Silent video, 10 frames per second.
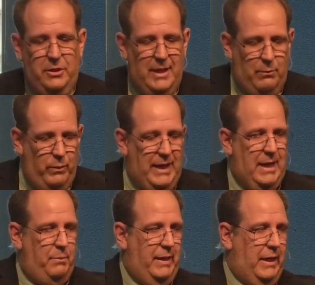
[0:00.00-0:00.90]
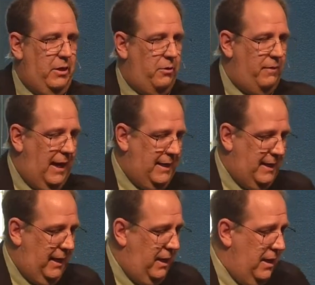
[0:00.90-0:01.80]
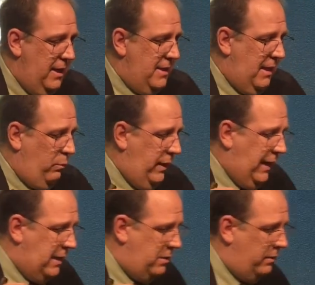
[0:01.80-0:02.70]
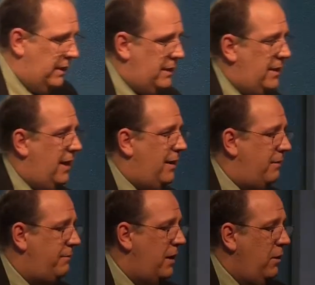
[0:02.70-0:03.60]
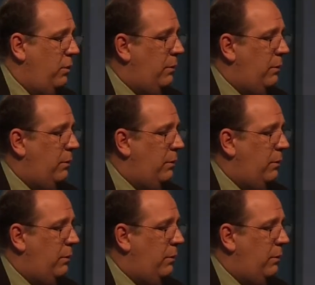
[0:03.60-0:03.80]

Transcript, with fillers: so that we can be correcting, that we can do it in love.